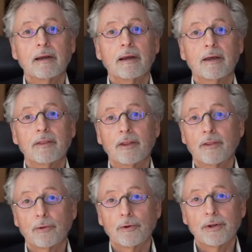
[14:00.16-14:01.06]
And then
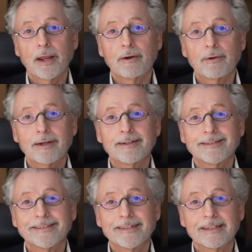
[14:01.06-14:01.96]
third area
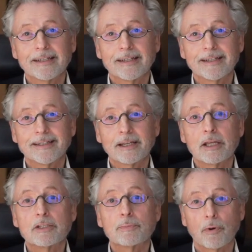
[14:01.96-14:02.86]

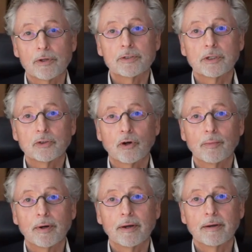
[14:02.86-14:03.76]
is personal
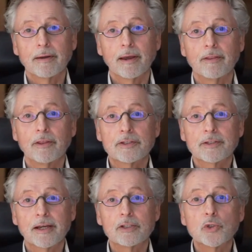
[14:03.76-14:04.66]
trauma. In this
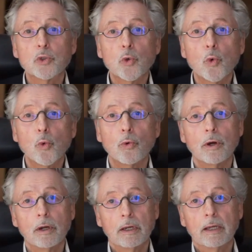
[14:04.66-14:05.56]
case, you
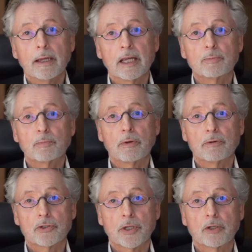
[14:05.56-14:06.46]

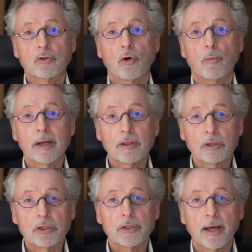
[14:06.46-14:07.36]
experience that trauma in
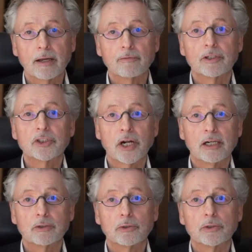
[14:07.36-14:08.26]
this life,
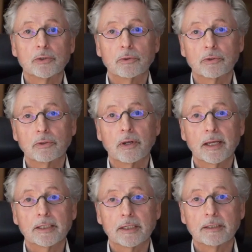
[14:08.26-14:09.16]
childhood, youth, or
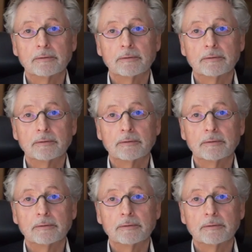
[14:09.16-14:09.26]
later.